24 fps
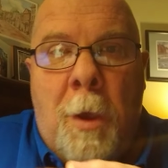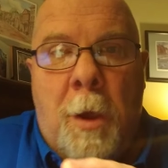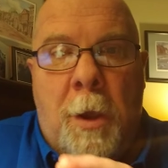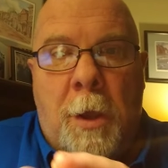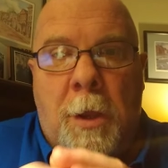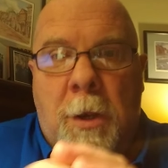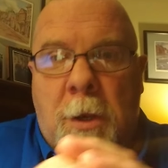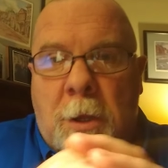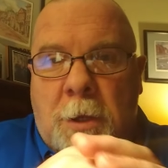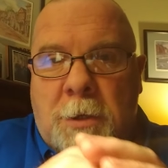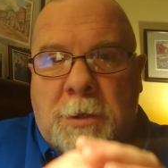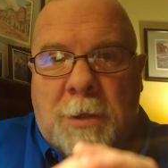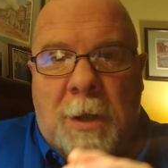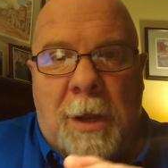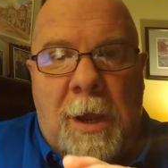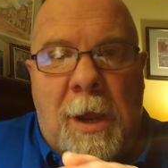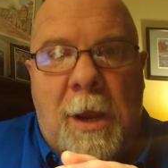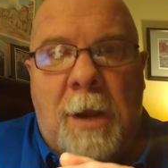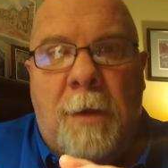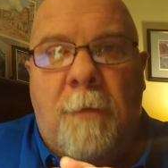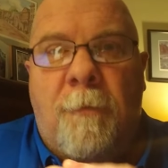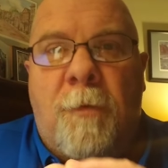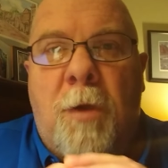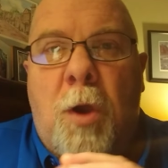in this
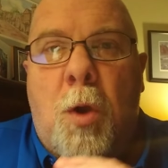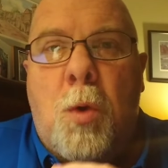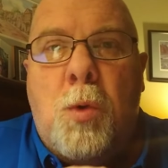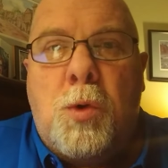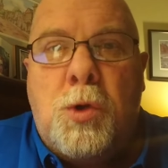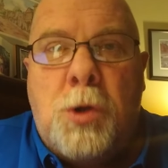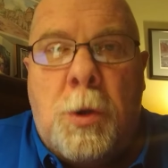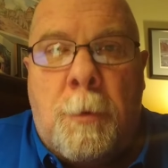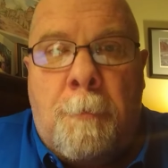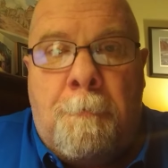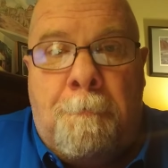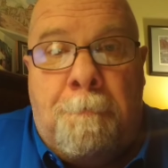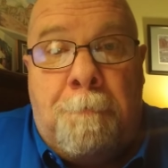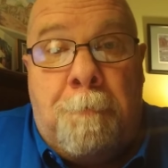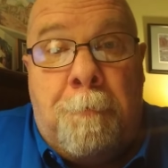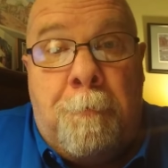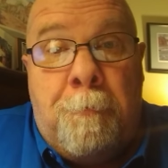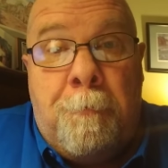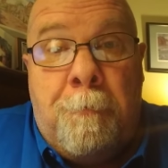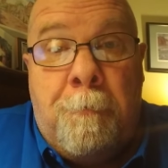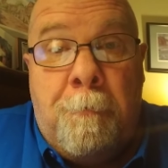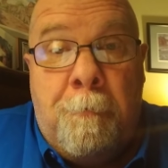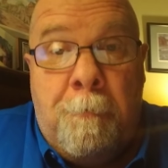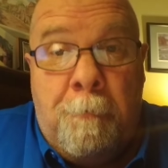land of Goshen.
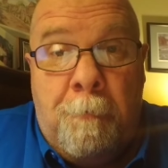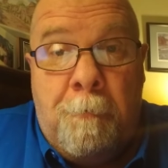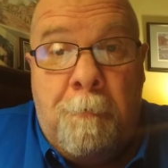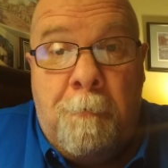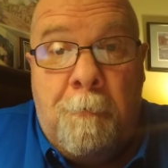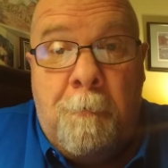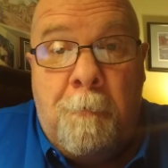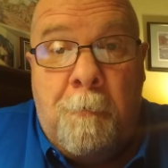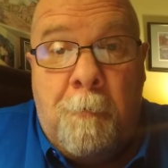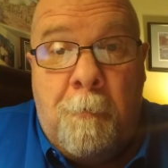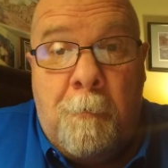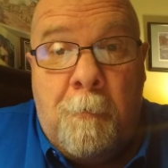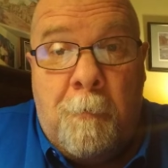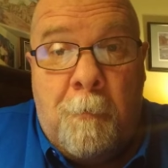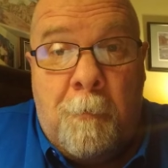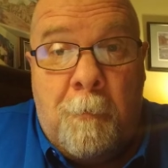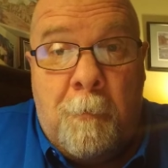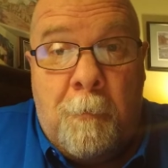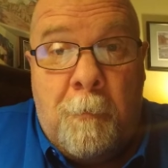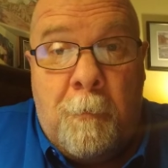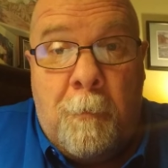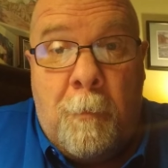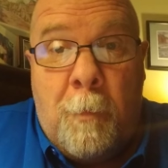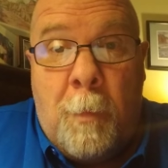
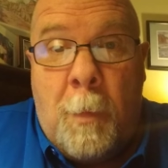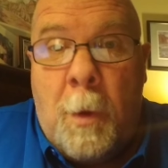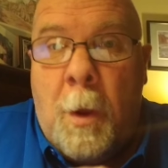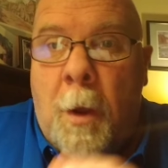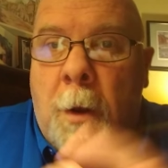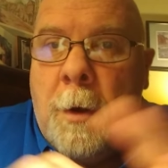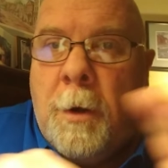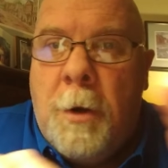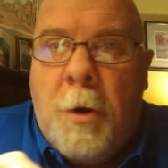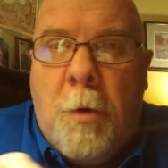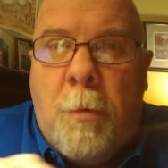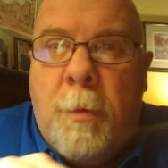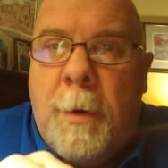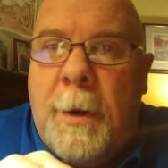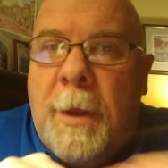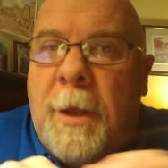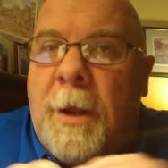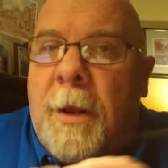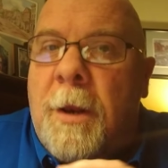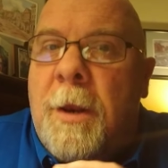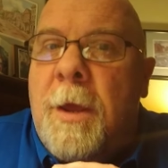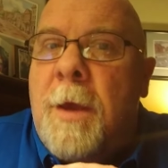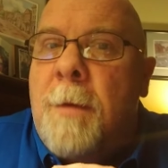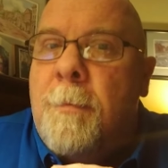Huh? Little bitty
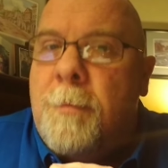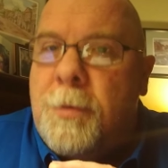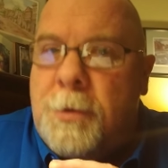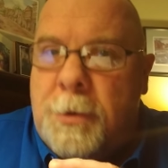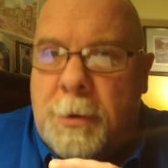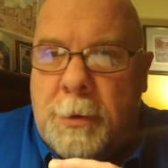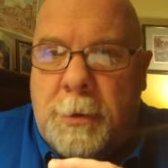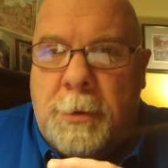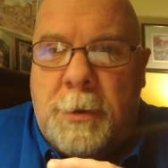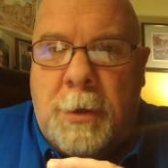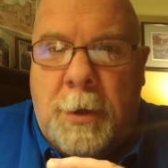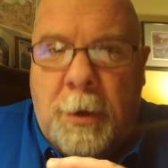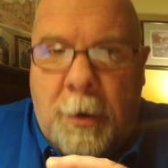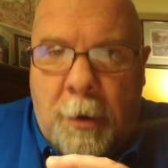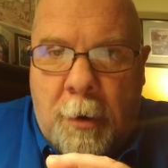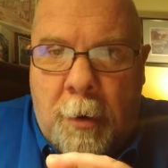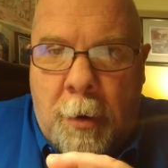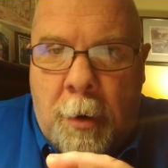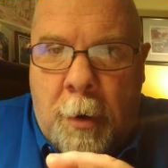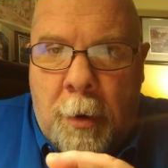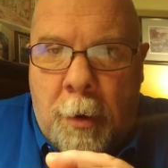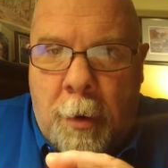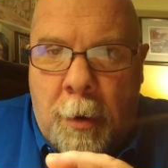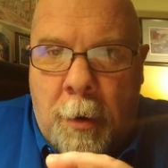glimpses
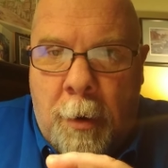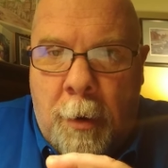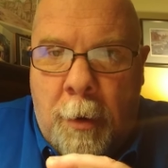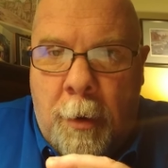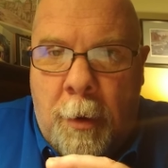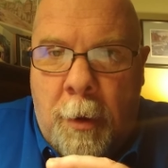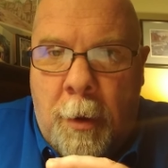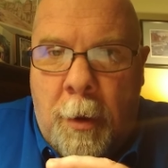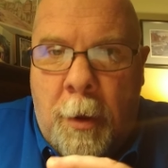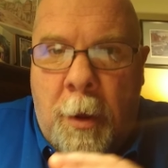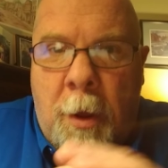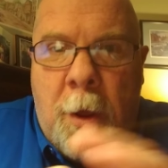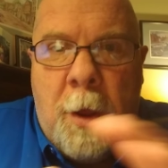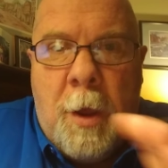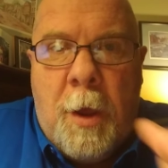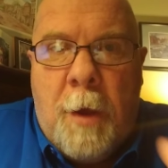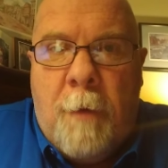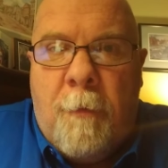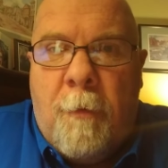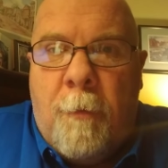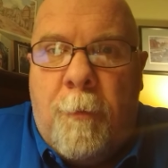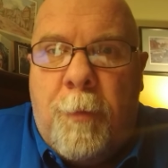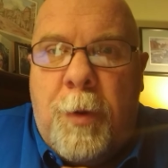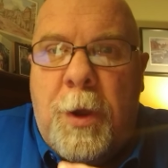here
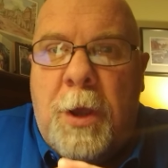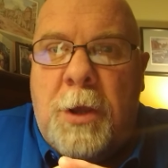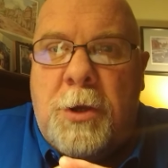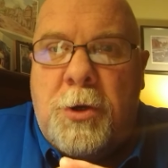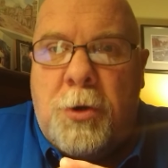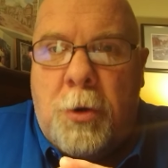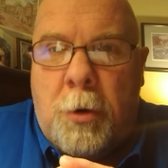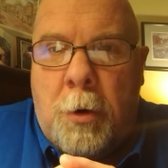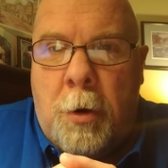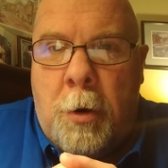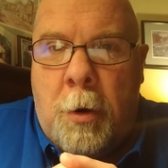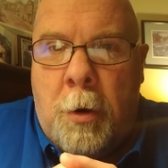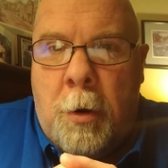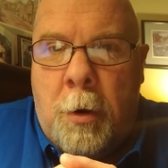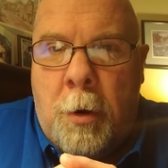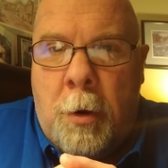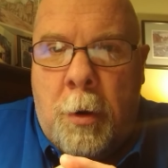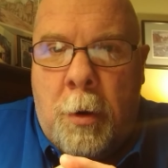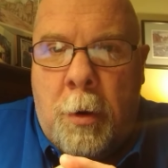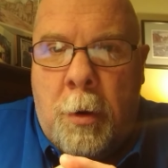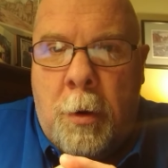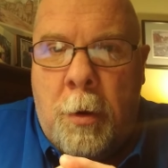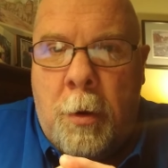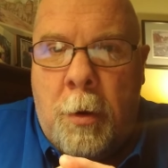of a picture.
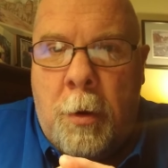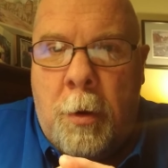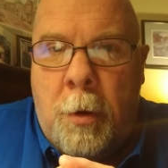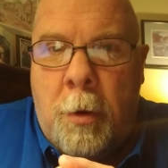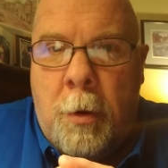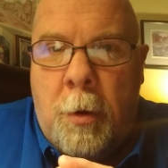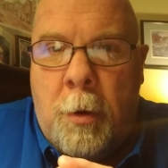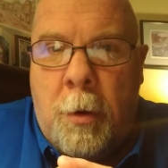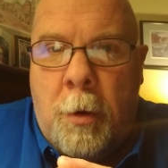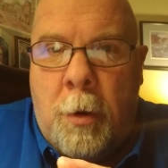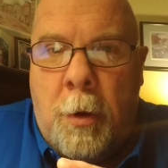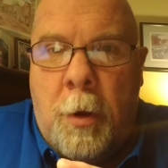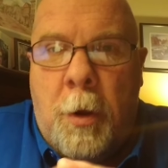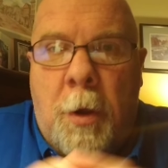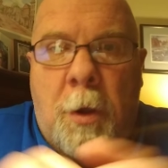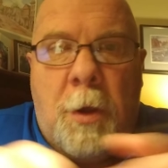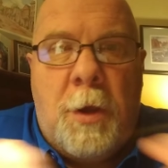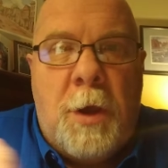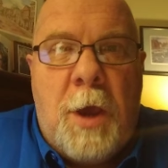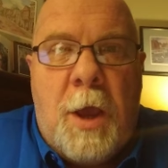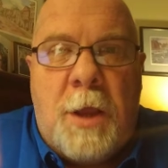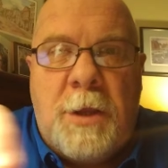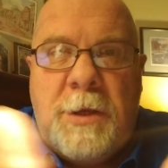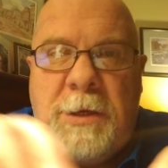
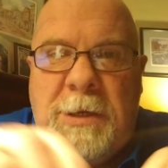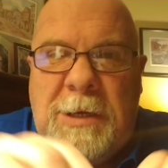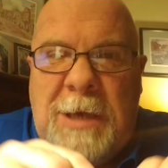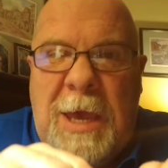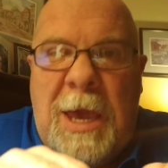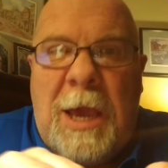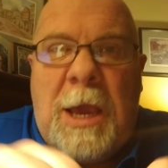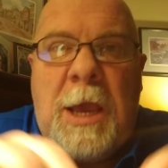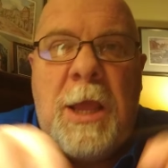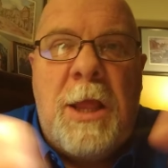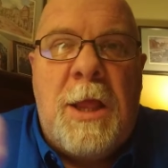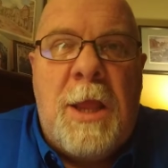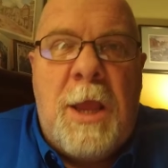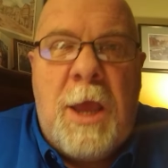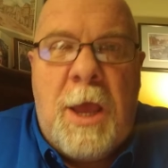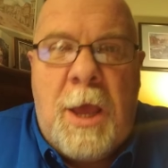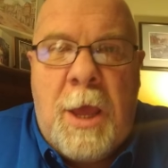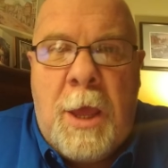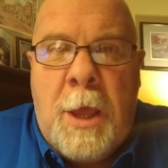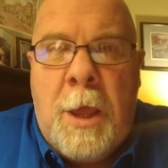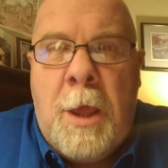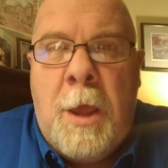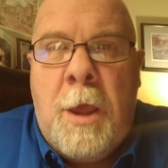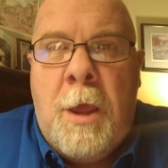God's kicking the
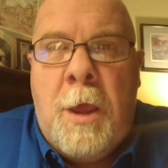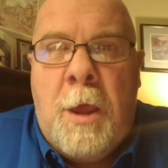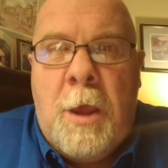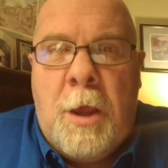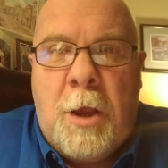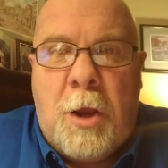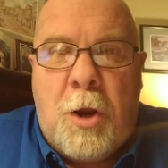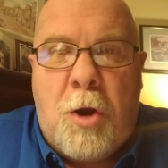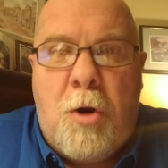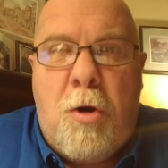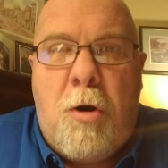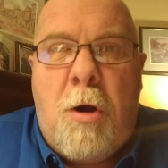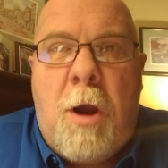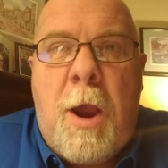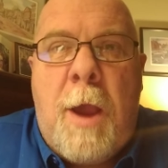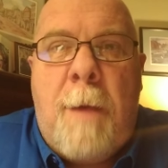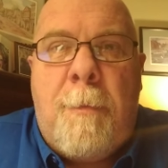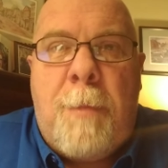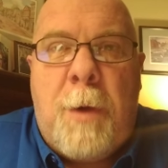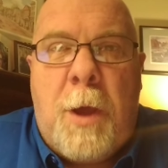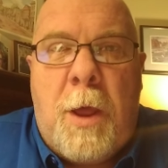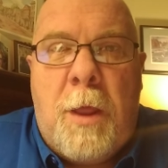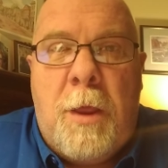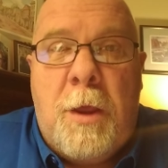
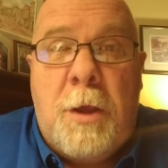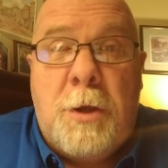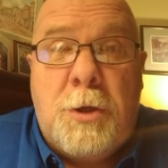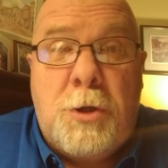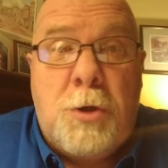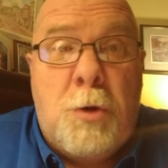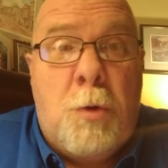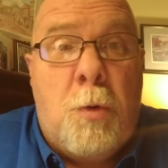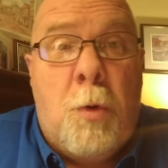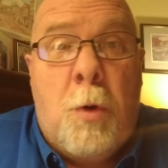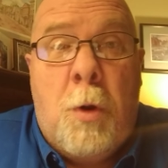crap out of this